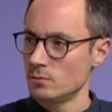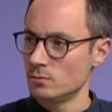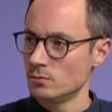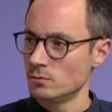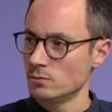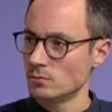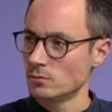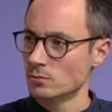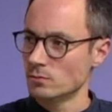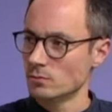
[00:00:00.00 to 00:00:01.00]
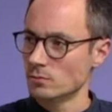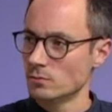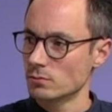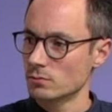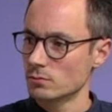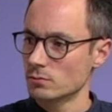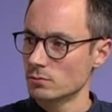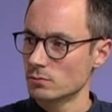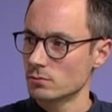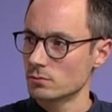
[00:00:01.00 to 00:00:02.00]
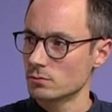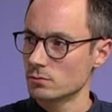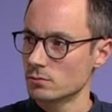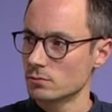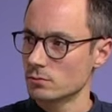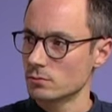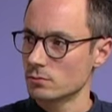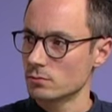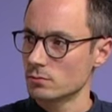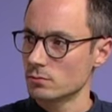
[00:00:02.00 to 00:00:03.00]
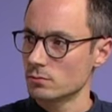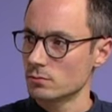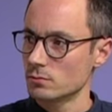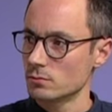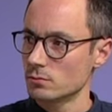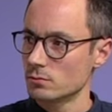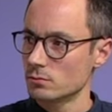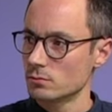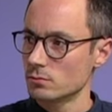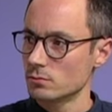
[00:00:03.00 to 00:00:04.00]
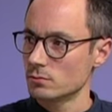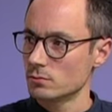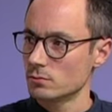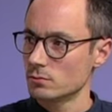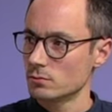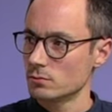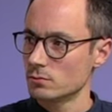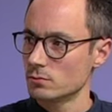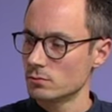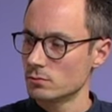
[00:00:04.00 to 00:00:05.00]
The person shown says nothing.